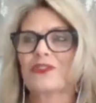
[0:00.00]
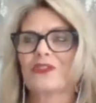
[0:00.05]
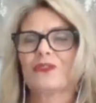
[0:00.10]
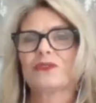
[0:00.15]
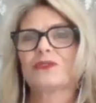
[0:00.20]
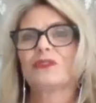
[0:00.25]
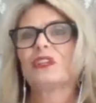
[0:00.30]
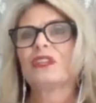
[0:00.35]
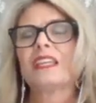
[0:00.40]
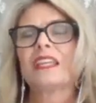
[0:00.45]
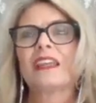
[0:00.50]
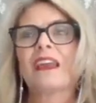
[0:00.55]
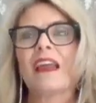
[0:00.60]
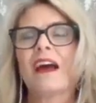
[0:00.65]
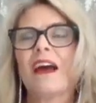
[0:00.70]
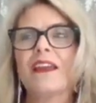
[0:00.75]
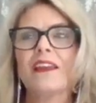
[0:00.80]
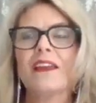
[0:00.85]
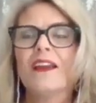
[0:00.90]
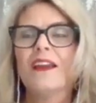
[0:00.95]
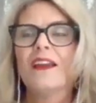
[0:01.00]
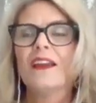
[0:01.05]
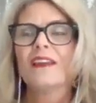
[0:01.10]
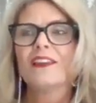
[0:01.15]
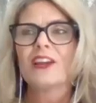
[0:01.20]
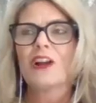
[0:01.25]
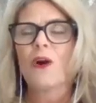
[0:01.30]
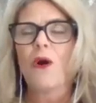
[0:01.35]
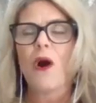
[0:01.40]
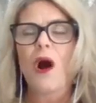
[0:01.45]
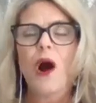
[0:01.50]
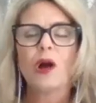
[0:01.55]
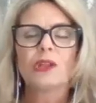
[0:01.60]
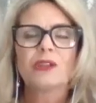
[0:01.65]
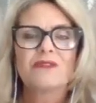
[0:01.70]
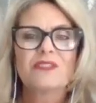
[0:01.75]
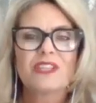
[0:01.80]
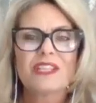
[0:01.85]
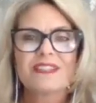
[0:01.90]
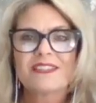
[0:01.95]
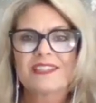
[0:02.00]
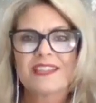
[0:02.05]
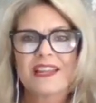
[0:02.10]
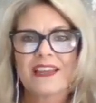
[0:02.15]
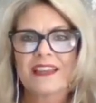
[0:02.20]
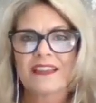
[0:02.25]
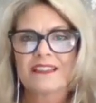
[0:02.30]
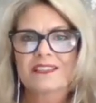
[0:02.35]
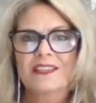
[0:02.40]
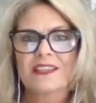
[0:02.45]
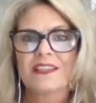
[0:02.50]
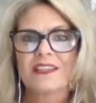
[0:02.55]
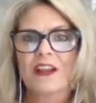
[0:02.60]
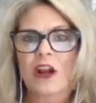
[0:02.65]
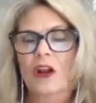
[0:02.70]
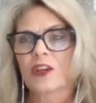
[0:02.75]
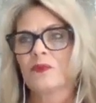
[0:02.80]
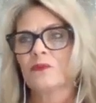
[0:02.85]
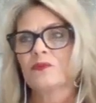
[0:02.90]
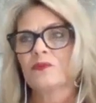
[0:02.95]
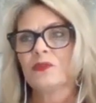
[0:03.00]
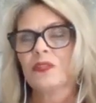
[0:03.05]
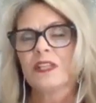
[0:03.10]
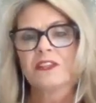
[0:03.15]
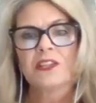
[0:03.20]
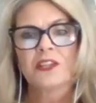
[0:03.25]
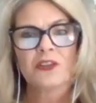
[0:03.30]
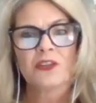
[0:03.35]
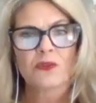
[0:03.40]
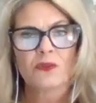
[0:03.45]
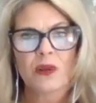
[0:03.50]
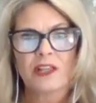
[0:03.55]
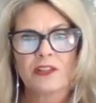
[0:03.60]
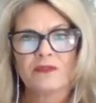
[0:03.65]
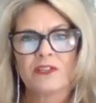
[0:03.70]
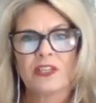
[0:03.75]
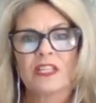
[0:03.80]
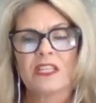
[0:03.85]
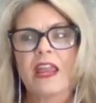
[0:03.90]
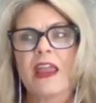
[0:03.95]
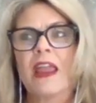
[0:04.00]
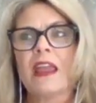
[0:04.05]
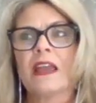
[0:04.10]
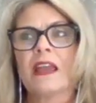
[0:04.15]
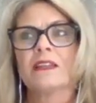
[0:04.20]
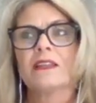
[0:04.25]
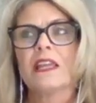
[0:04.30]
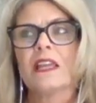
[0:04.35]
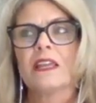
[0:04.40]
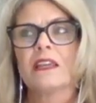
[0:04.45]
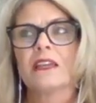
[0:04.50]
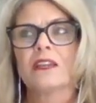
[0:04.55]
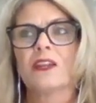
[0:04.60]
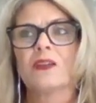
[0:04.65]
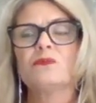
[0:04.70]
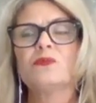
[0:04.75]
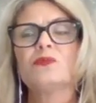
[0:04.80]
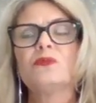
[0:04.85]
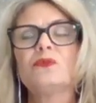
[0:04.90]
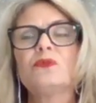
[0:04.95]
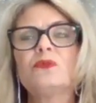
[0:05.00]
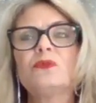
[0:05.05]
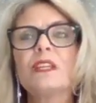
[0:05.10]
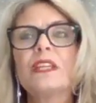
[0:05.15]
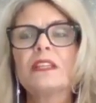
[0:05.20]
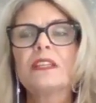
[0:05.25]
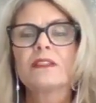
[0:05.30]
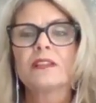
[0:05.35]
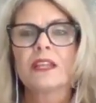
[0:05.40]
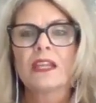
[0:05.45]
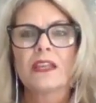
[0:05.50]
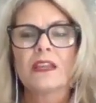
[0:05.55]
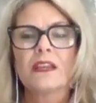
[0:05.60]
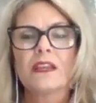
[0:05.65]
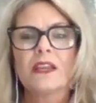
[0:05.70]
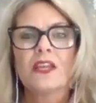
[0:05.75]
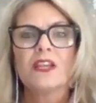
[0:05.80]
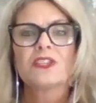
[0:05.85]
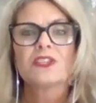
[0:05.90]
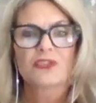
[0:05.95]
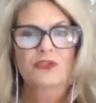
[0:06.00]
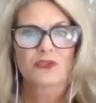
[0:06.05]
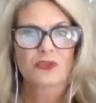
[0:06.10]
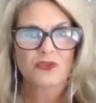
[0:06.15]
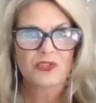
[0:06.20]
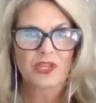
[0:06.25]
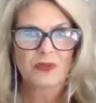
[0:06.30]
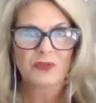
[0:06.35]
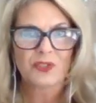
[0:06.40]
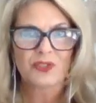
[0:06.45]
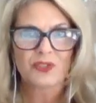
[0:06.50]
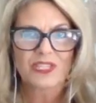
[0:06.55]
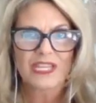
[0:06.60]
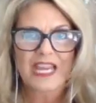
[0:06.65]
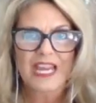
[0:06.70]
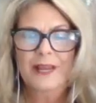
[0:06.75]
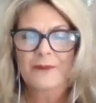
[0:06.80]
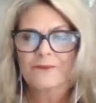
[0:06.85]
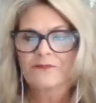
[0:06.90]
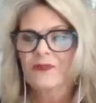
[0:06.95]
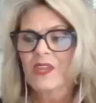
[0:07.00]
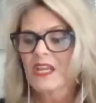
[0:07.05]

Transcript: You're looking at, you know, all of these things that are completely irrelevant, and it completely screws up your day.